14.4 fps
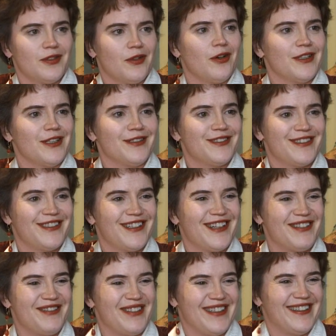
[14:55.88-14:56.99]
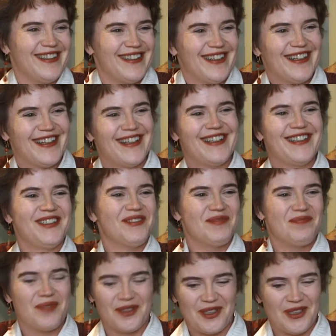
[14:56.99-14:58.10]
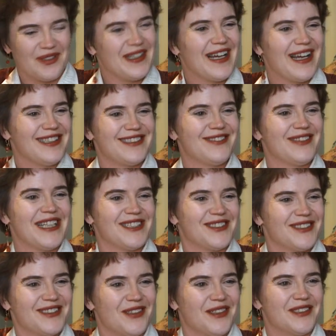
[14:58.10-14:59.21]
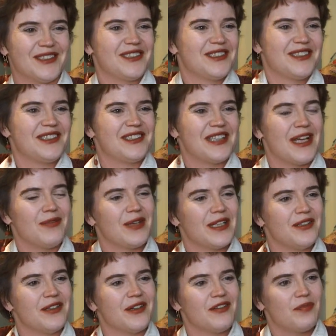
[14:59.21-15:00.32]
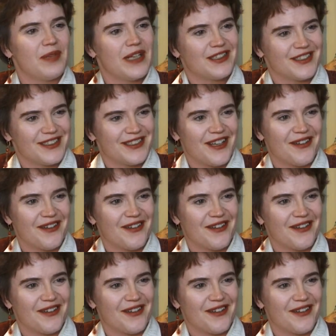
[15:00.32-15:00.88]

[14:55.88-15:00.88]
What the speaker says: on it. I mean, you put your nice dress on. It's the same when you have pictures